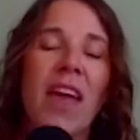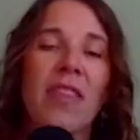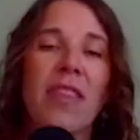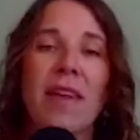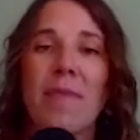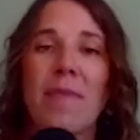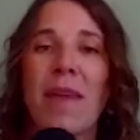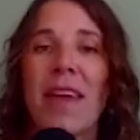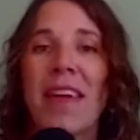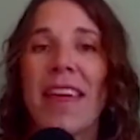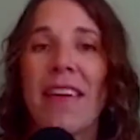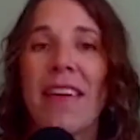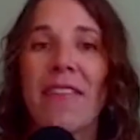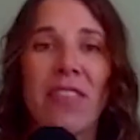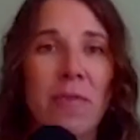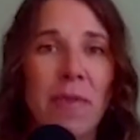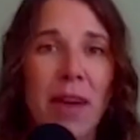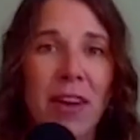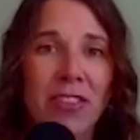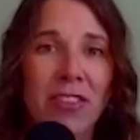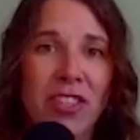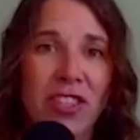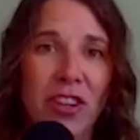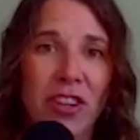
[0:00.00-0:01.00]
They may give
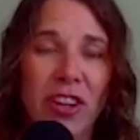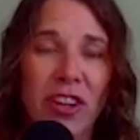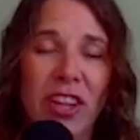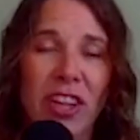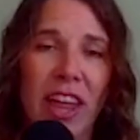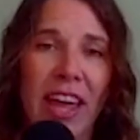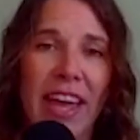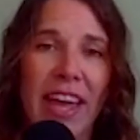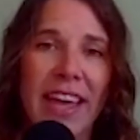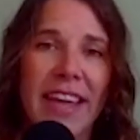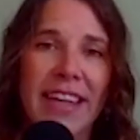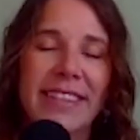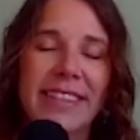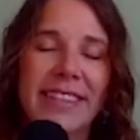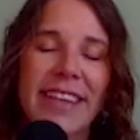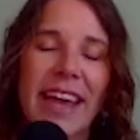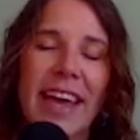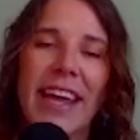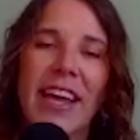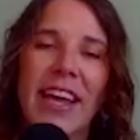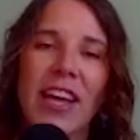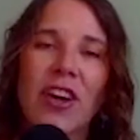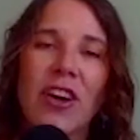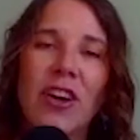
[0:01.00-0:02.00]
them out to their clients,
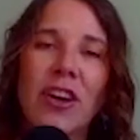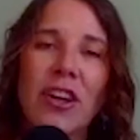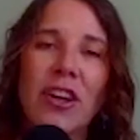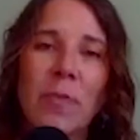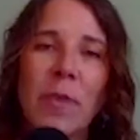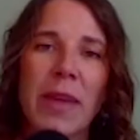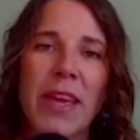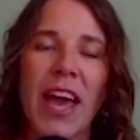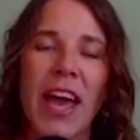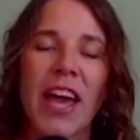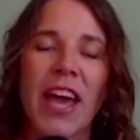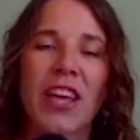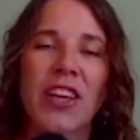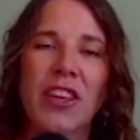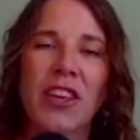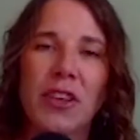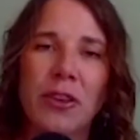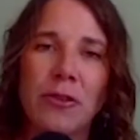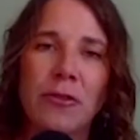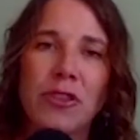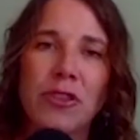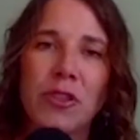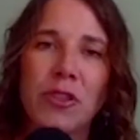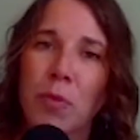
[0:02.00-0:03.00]
and it could be a
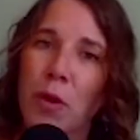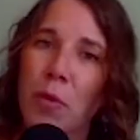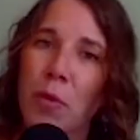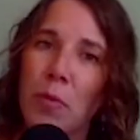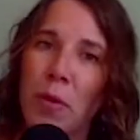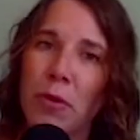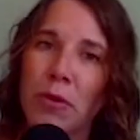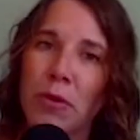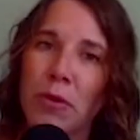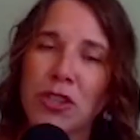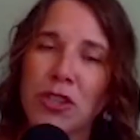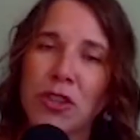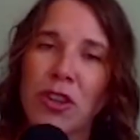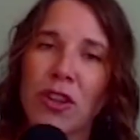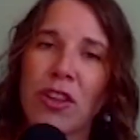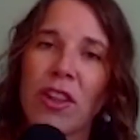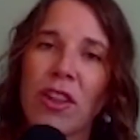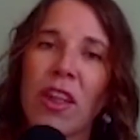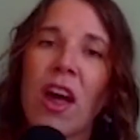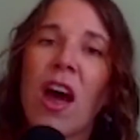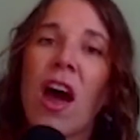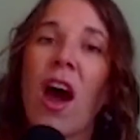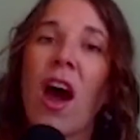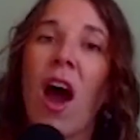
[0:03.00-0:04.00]
huge
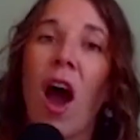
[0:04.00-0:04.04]
promotional